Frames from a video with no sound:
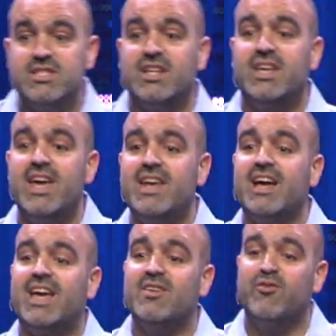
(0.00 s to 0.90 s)
to get a
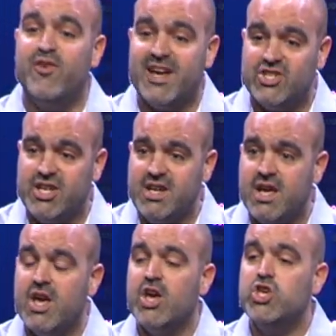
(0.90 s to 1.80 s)
conviction,
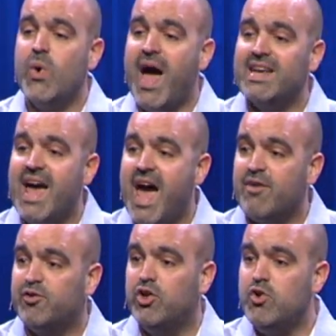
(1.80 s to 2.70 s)
you had to
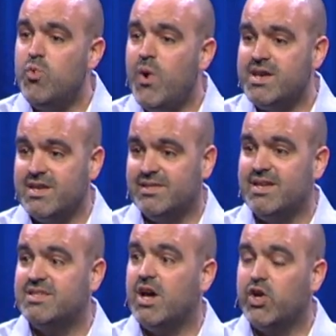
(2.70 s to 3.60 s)
have 2
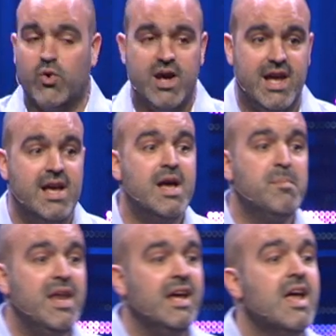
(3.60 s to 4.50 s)
witnesses agree,
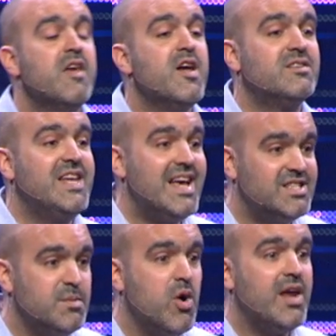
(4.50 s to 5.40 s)
meaning their
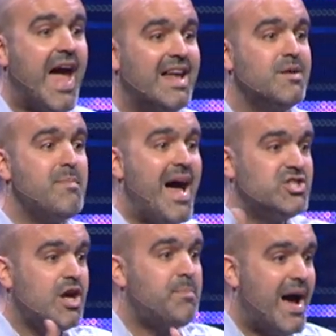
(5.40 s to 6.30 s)
testimony had to
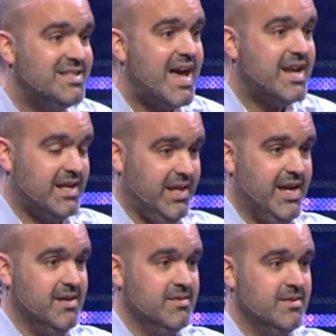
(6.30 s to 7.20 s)
match up
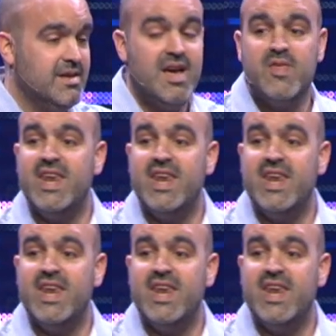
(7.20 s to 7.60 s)
identically. They